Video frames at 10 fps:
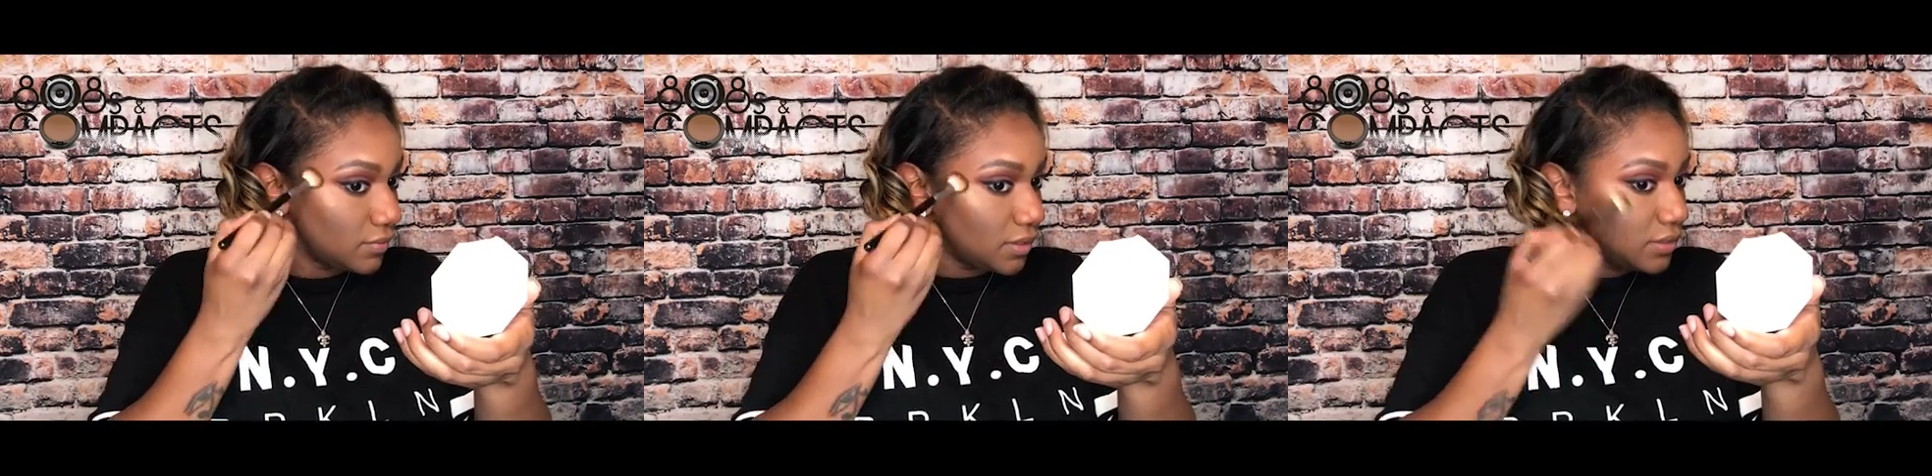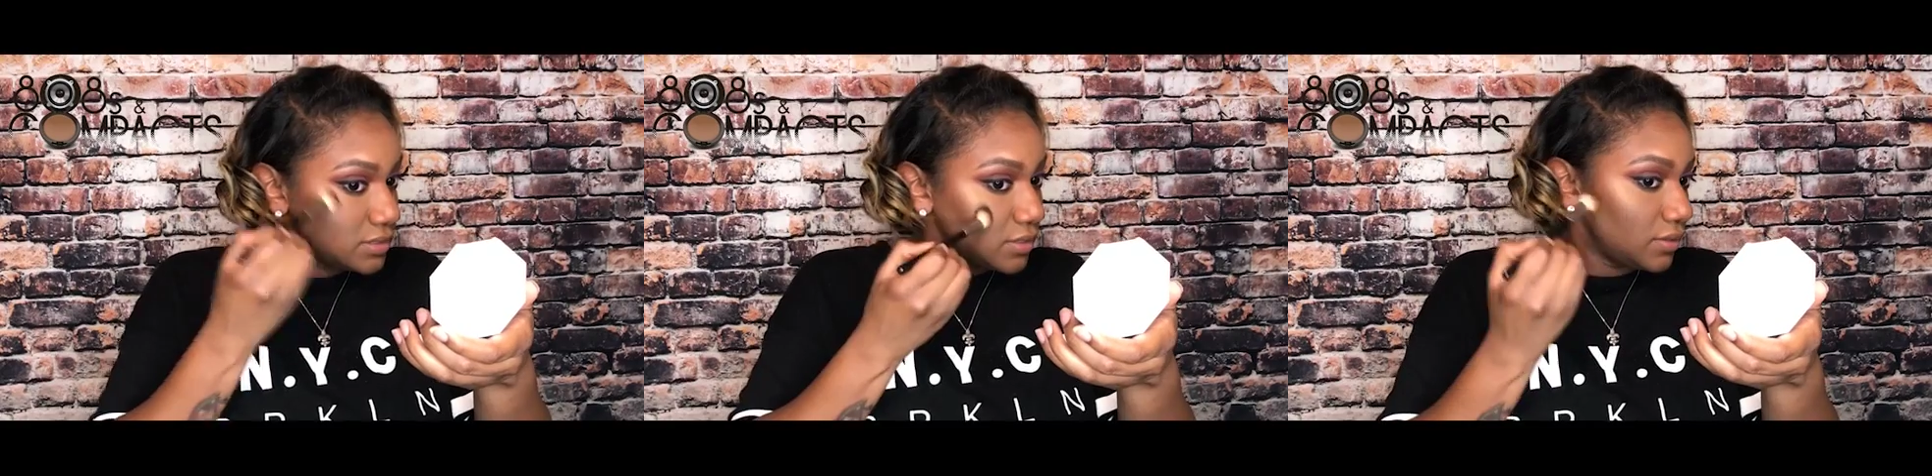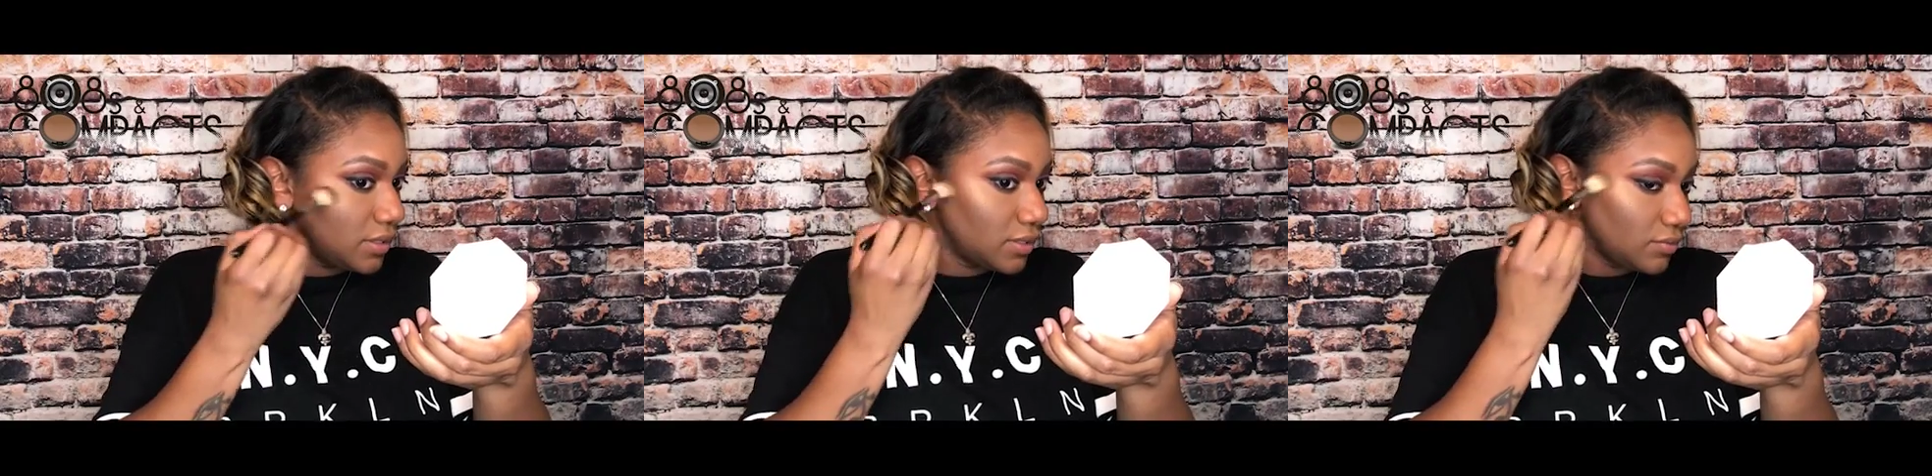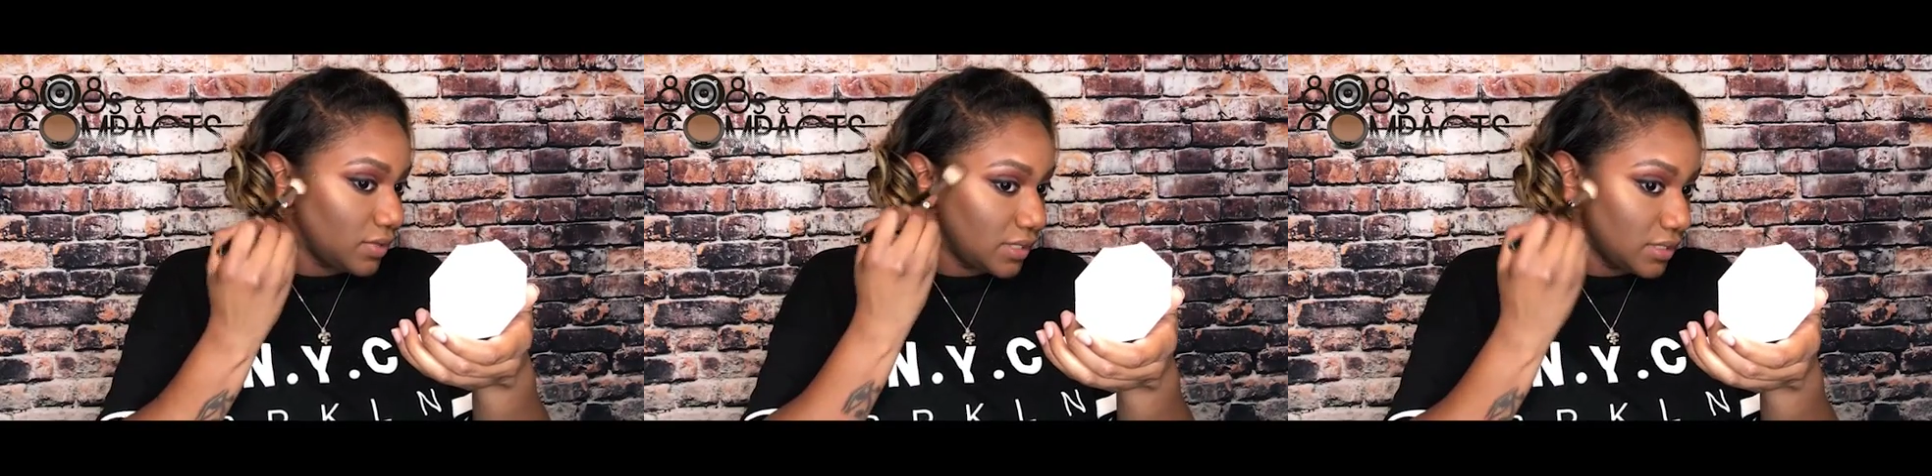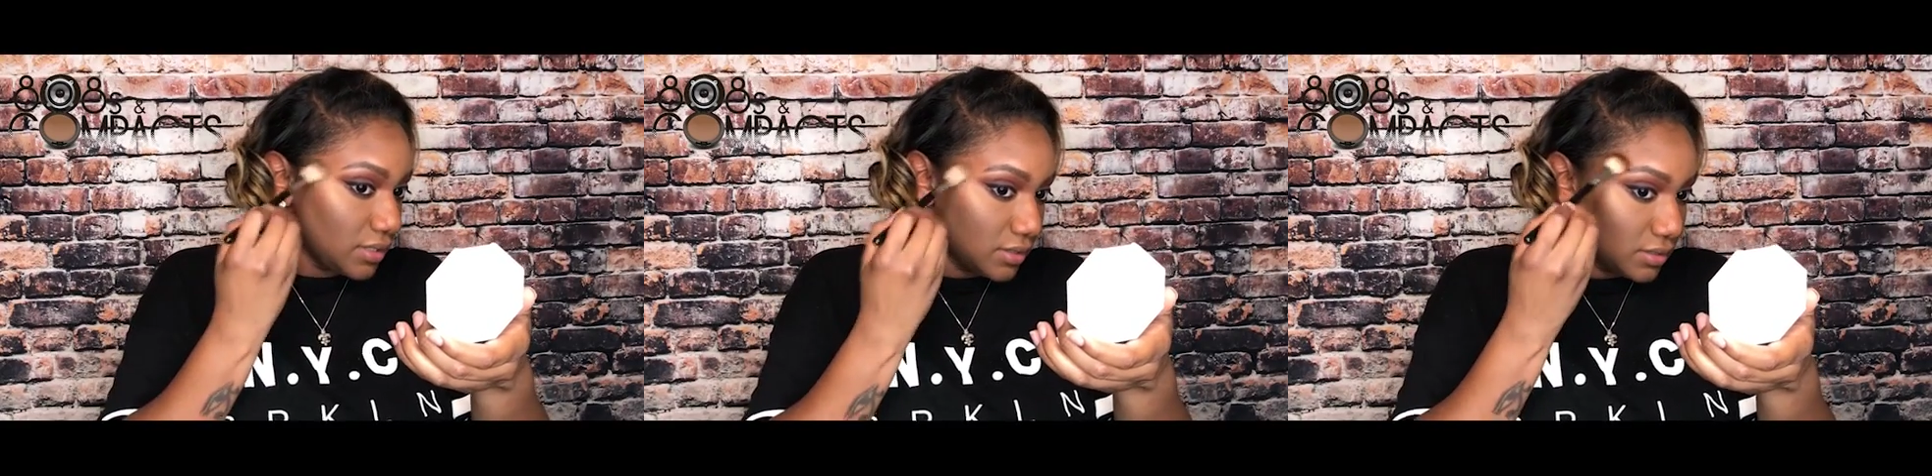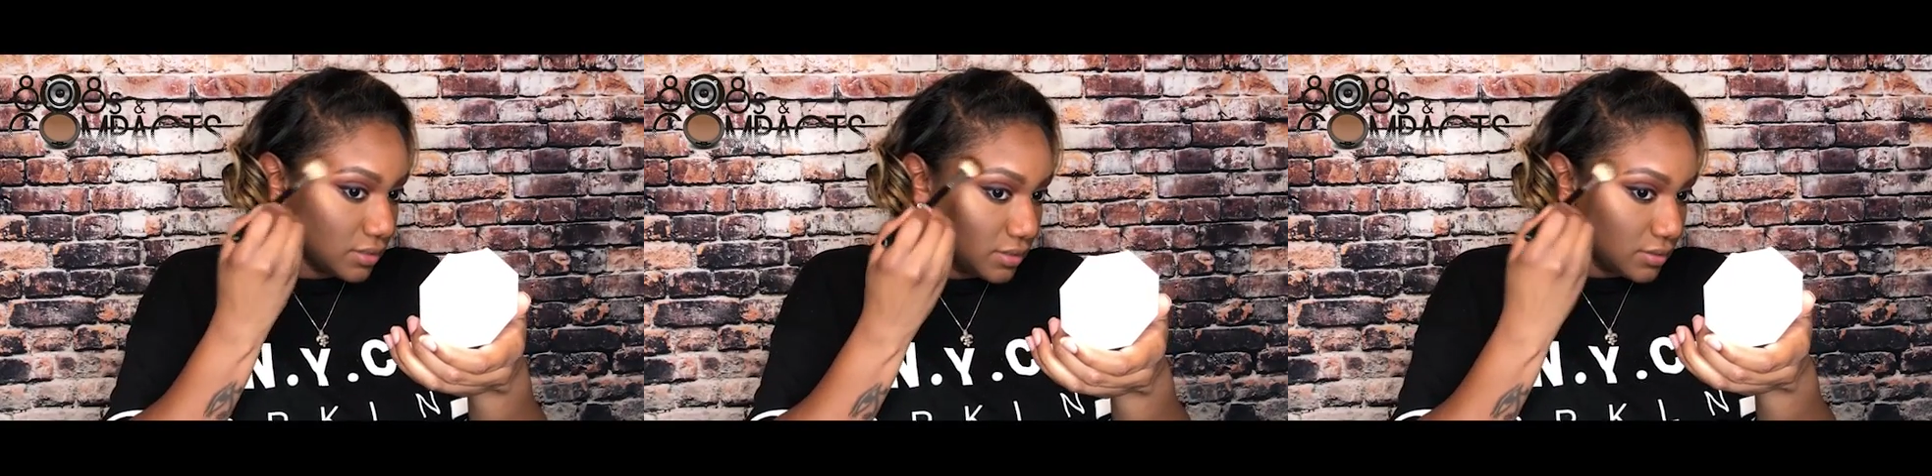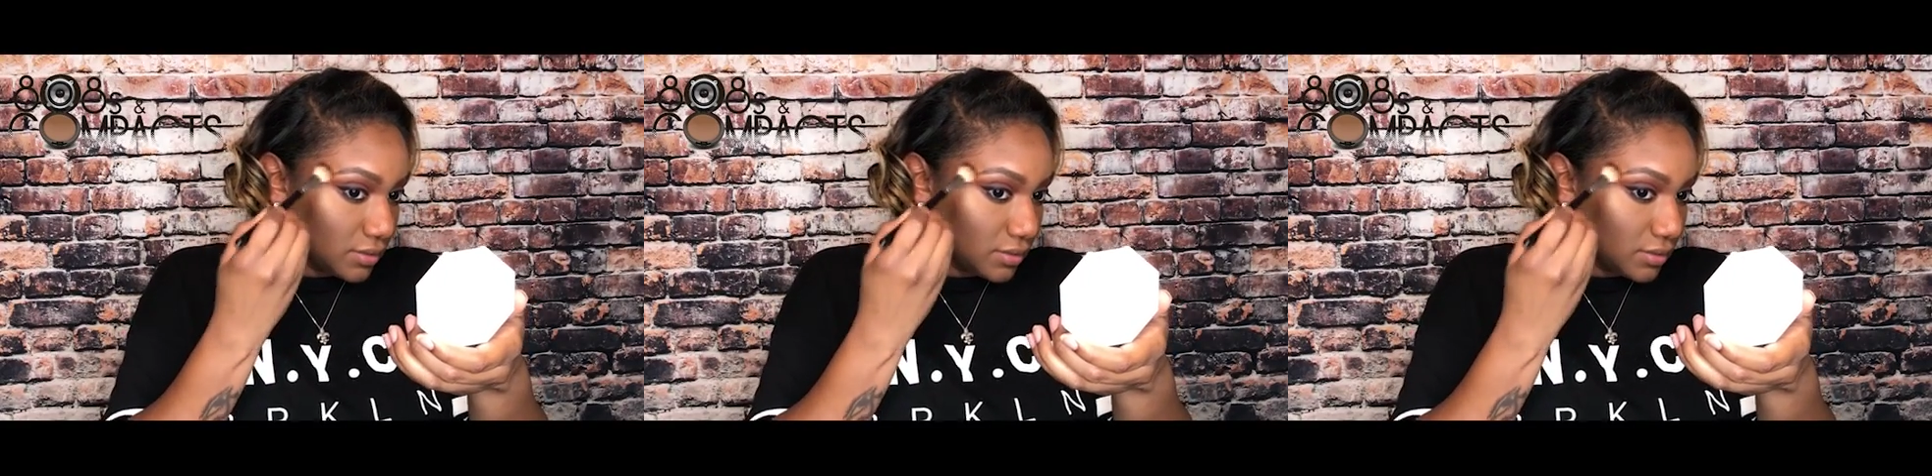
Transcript: Perfect All-in-One brush.